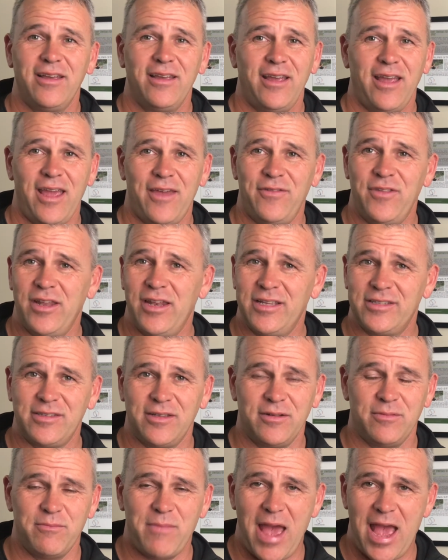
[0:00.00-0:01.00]
And then is
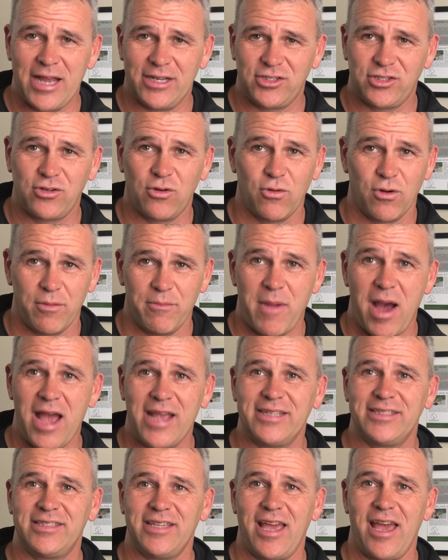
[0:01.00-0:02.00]
it match court
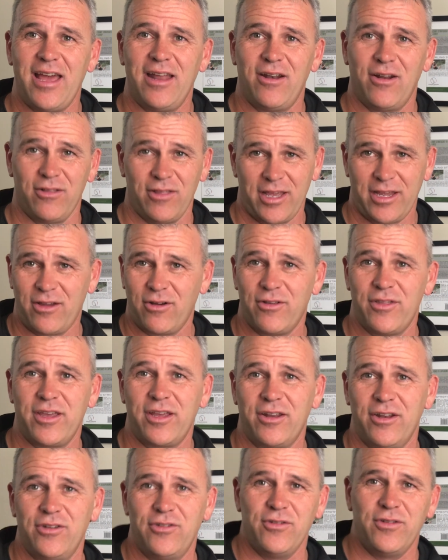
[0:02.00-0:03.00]
mindset? Or are they
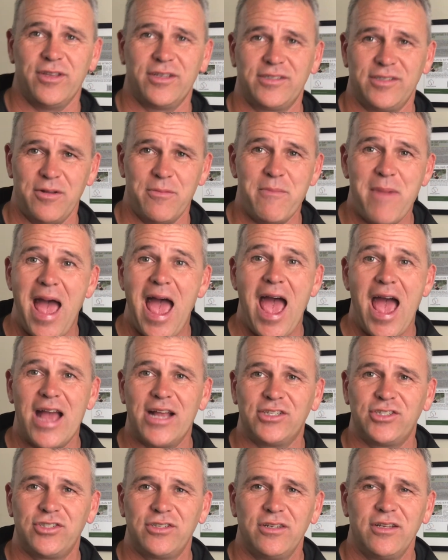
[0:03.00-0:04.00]
going to do this in a
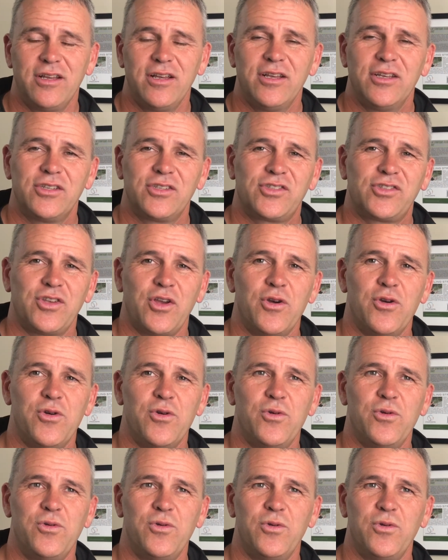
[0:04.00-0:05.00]
match?
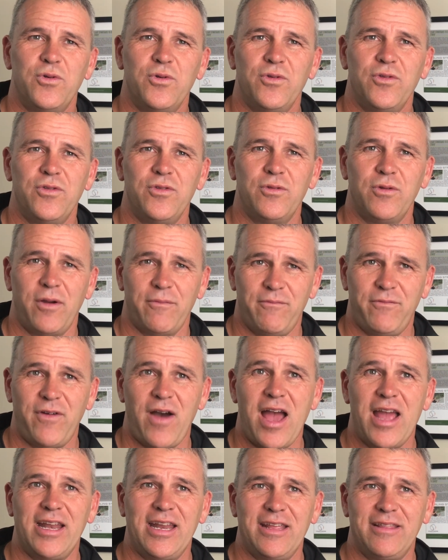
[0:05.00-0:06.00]
So I'm
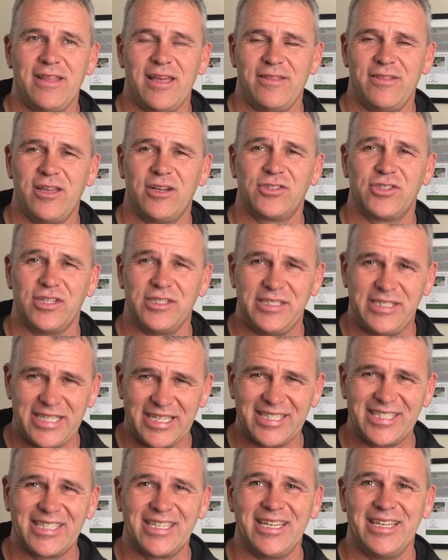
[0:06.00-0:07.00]
finding that there's a
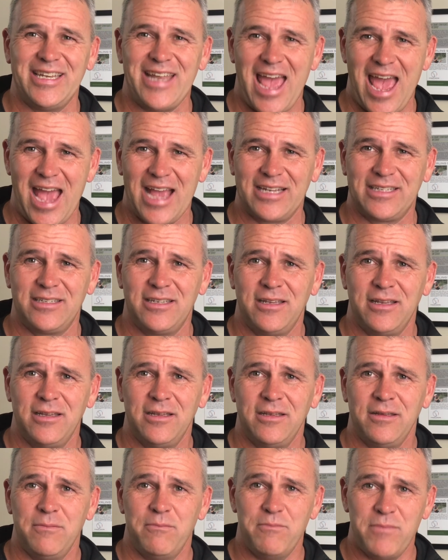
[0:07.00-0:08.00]
disconnect
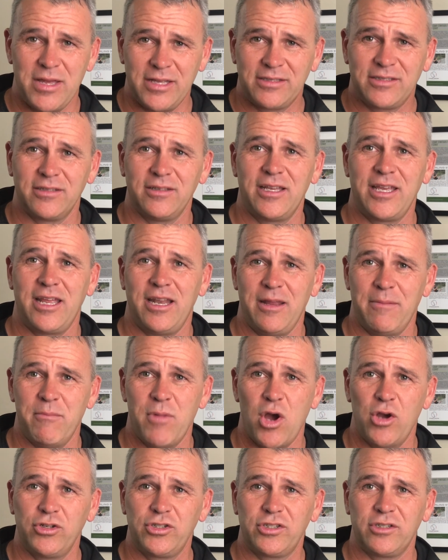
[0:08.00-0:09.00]
mentally and
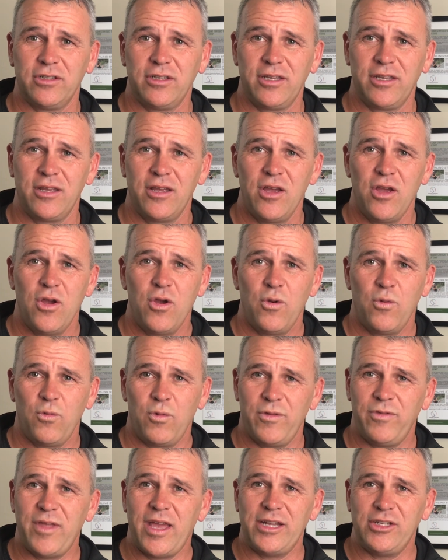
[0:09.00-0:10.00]
emotionally
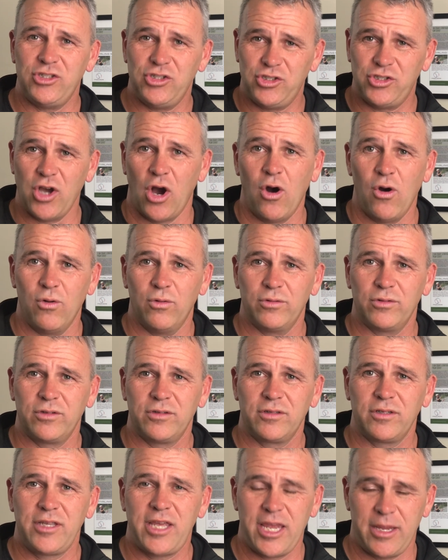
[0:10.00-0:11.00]
when they don't
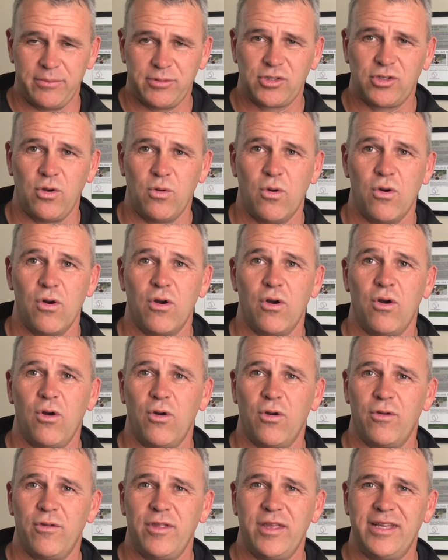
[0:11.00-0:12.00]
keep score,
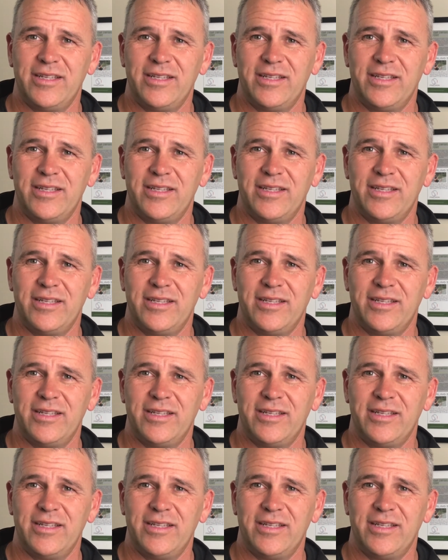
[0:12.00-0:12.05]
or